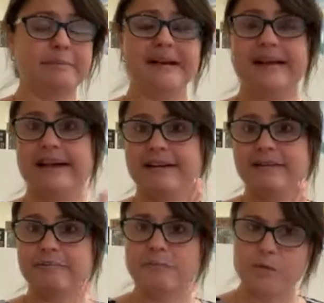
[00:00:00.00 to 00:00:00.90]
but I
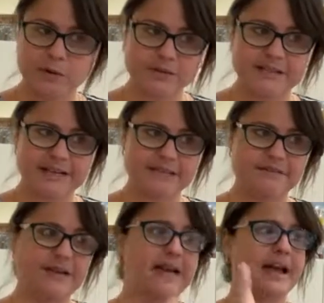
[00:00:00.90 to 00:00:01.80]
hadn't quilted as
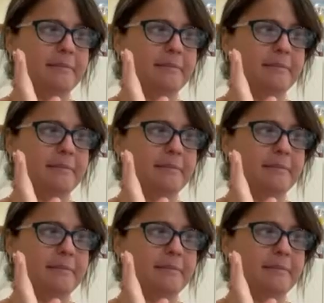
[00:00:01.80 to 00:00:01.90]
of yet.